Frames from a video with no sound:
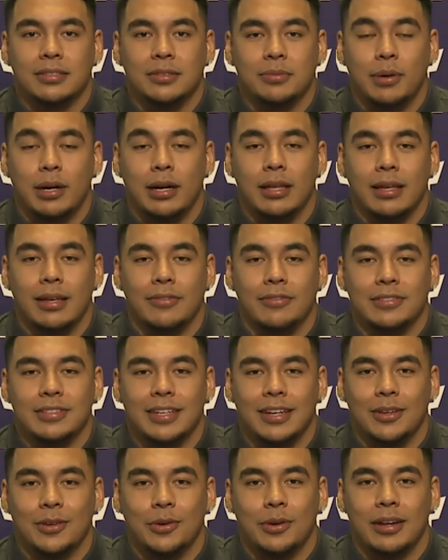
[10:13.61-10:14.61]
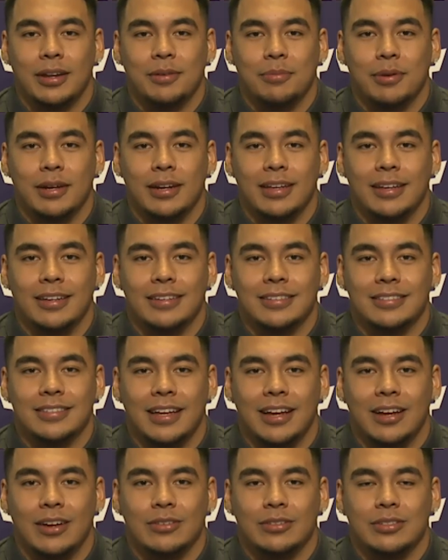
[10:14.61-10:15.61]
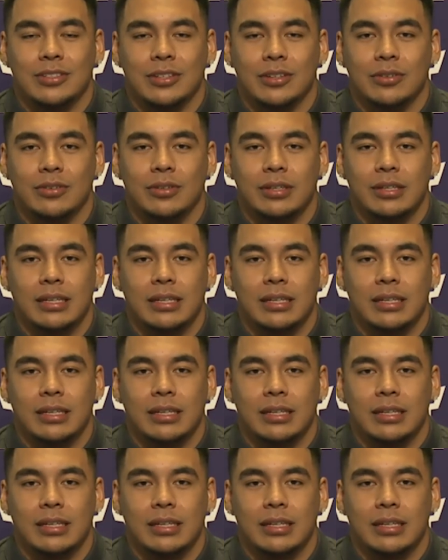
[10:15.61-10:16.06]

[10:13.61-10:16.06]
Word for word: You can barely even tell who anybody is now. So